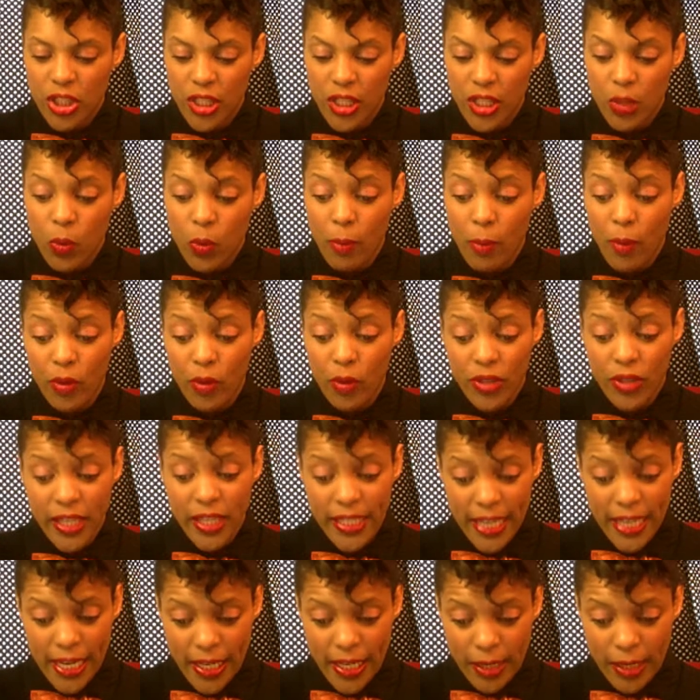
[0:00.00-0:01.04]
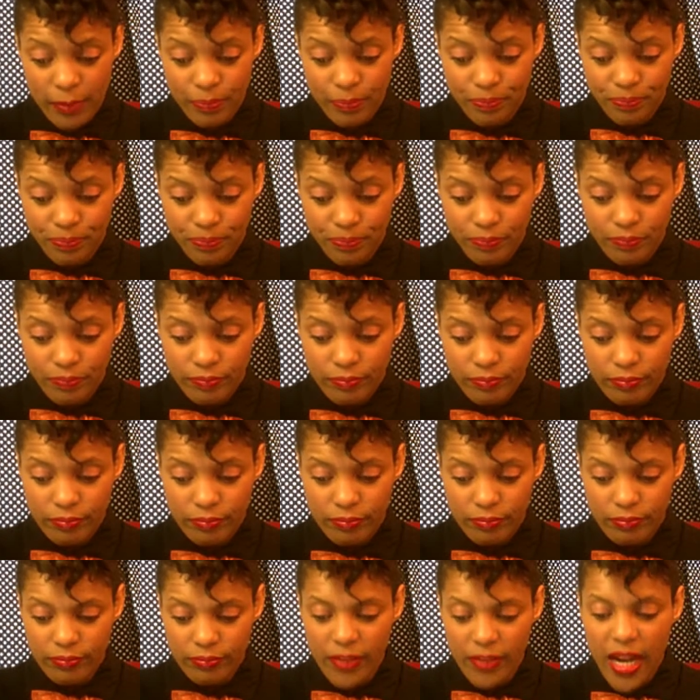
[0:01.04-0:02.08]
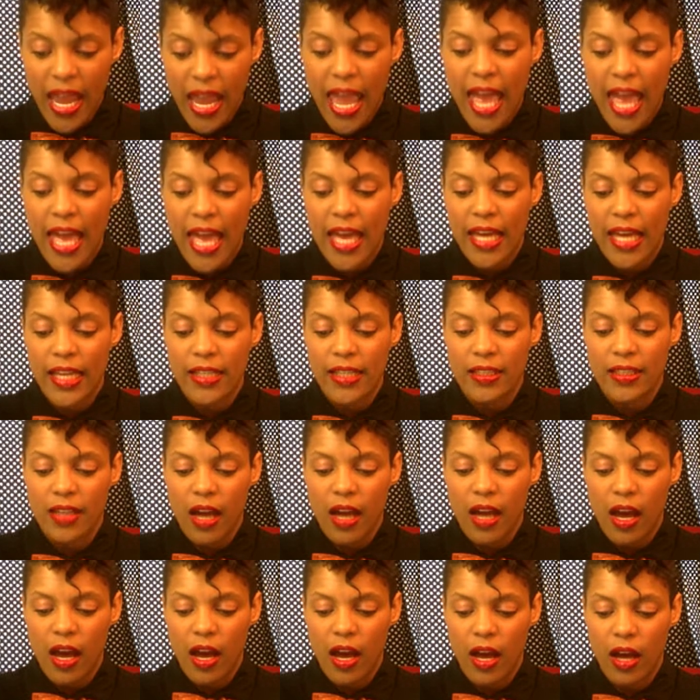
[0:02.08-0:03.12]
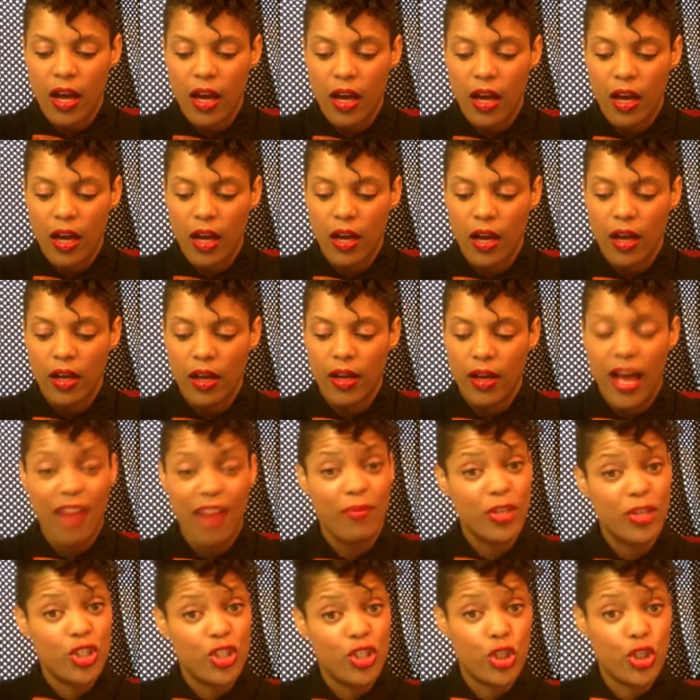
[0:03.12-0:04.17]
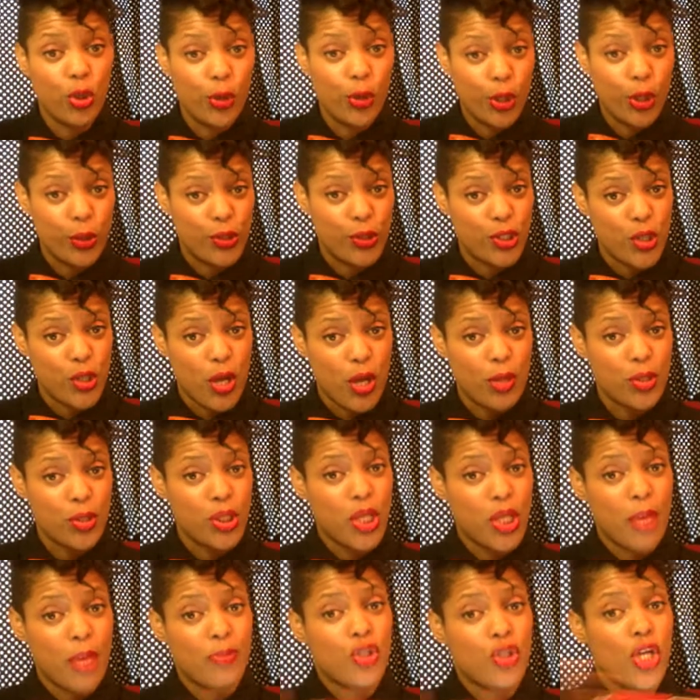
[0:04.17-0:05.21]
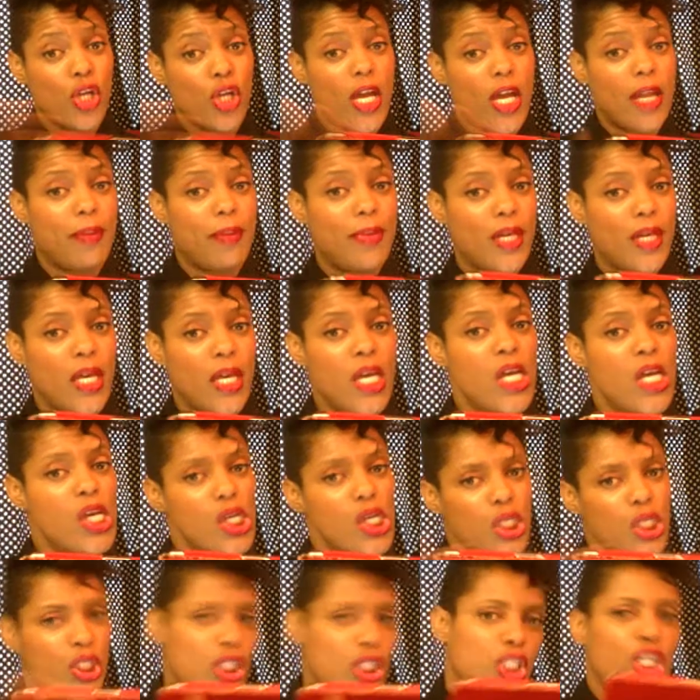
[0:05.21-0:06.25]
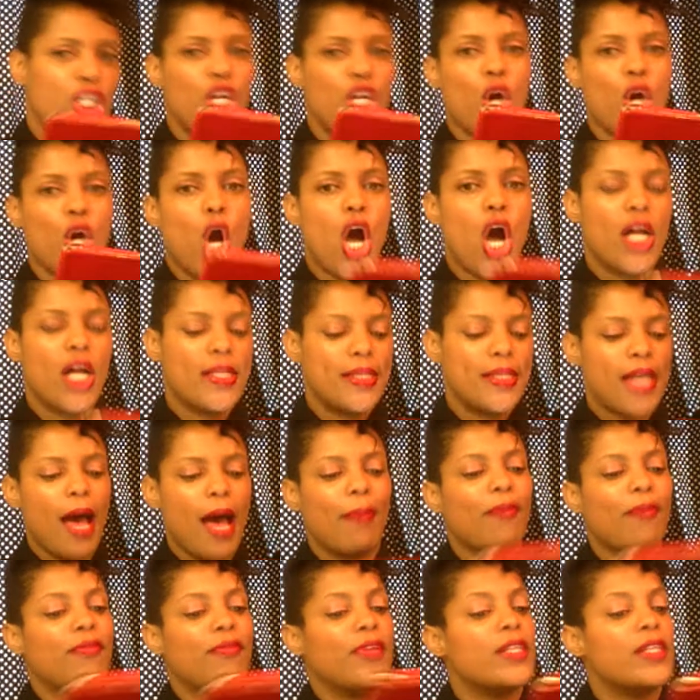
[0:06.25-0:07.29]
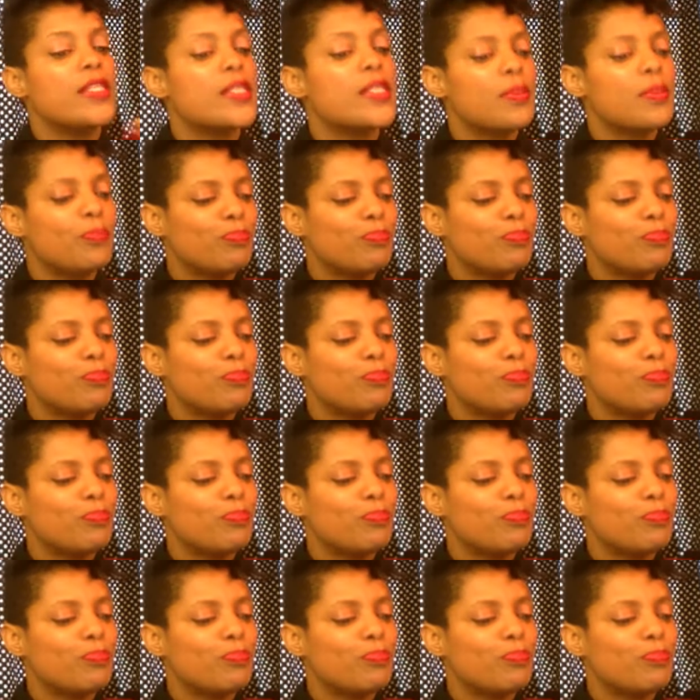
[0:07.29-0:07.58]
both Canadian, and I have my show notes, so I'm trying to be, on top of it.